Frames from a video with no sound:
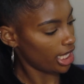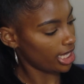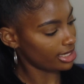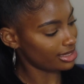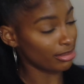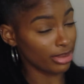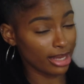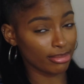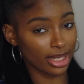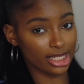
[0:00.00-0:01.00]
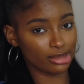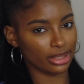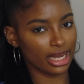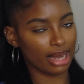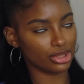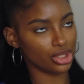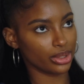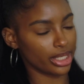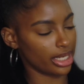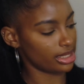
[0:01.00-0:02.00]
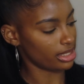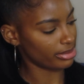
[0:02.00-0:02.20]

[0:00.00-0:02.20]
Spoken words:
It's a bit much, but I'm sure it's